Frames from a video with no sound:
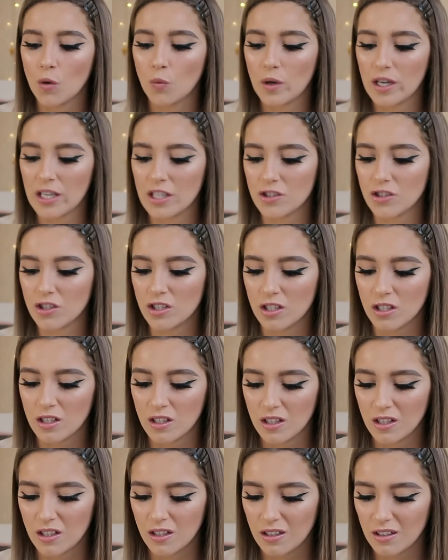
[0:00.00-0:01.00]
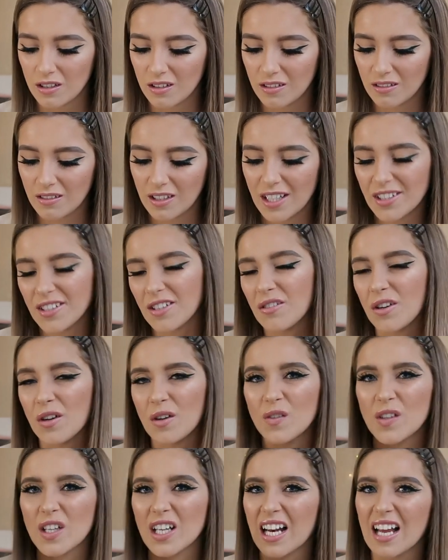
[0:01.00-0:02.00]
which I don't know
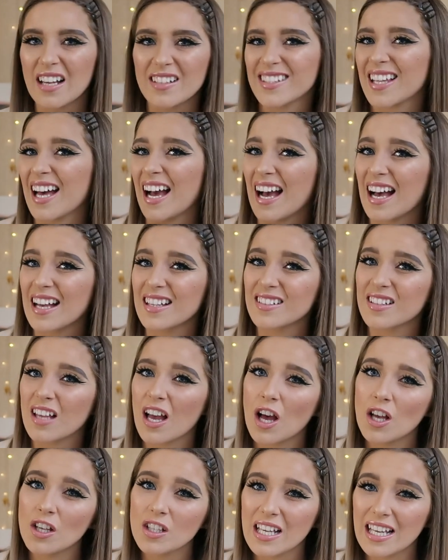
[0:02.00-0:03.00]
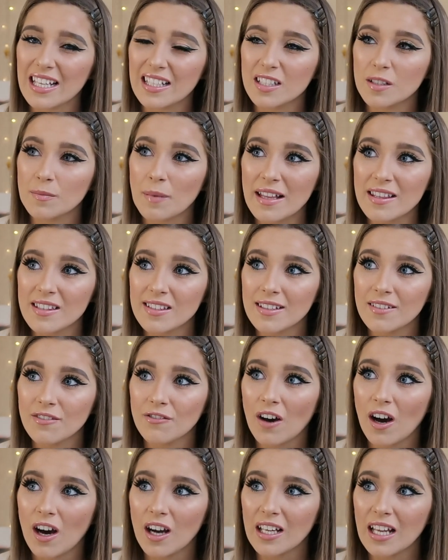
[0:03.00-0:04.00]
if you class that as expensive for
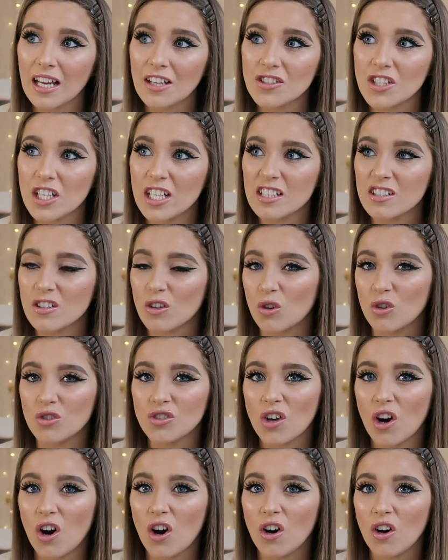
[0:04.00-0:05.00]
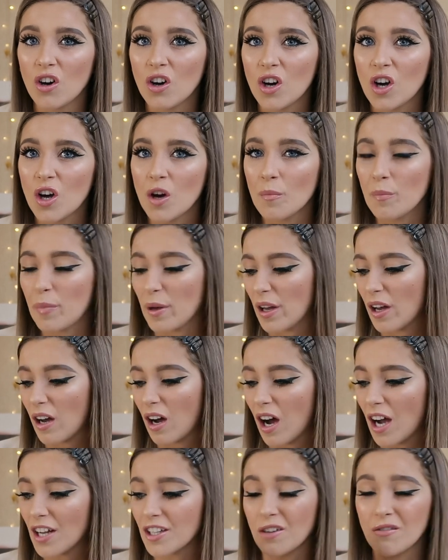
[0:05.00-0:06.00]
eyelashes or not, but
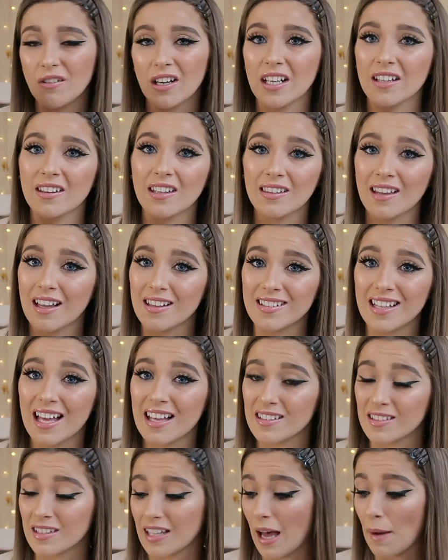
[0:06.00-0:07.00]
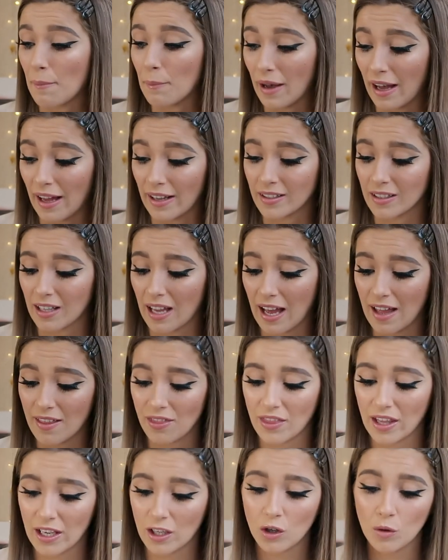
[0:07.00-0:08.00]
I don't really think that's that bad.
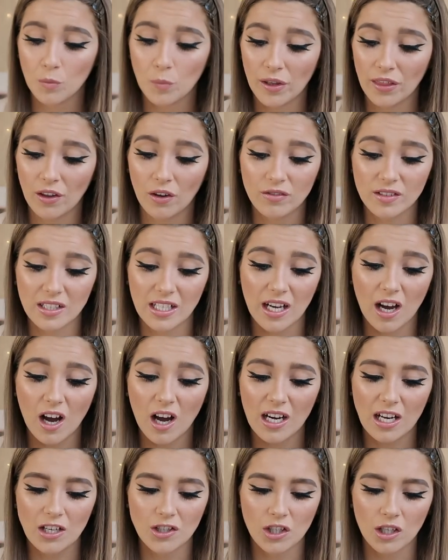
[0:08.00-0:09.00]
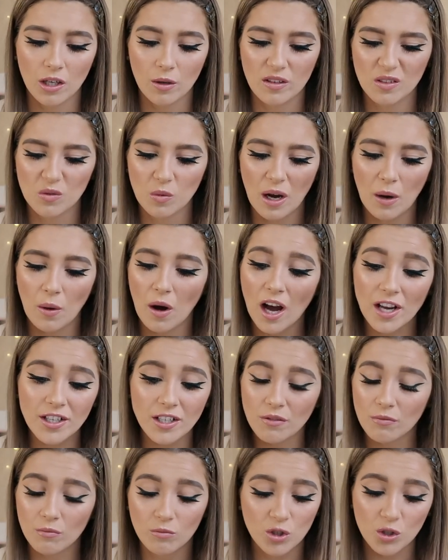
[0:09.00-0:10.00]
And they come with obviously eyelash glue as well. I
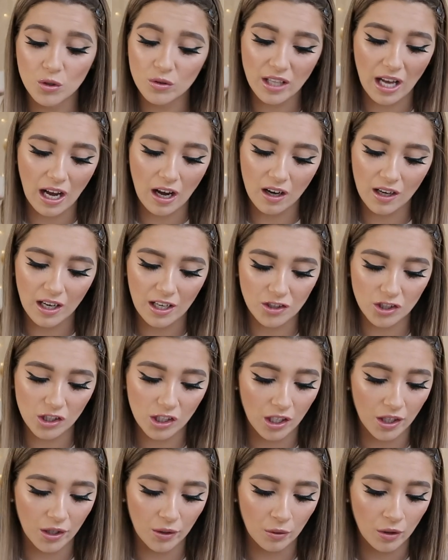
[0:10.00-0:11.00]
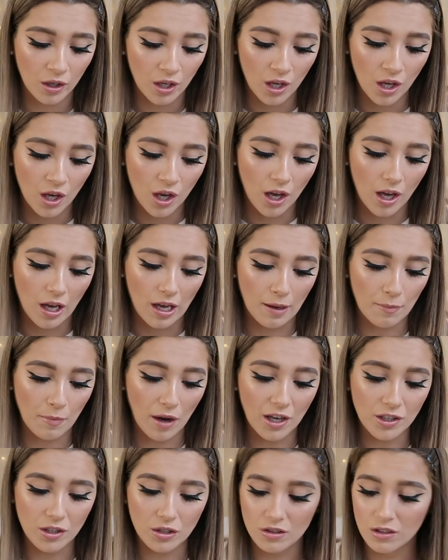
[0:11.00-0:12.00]
don't use that eyelash glue,
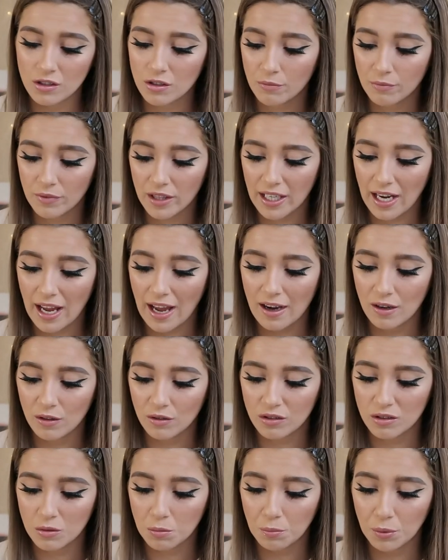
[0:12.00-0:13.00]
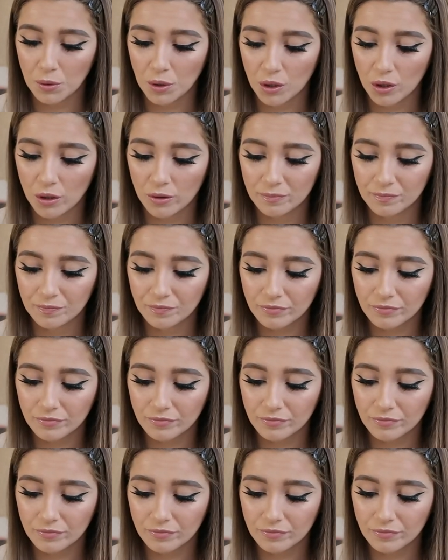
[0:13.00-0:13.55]
I use something else, but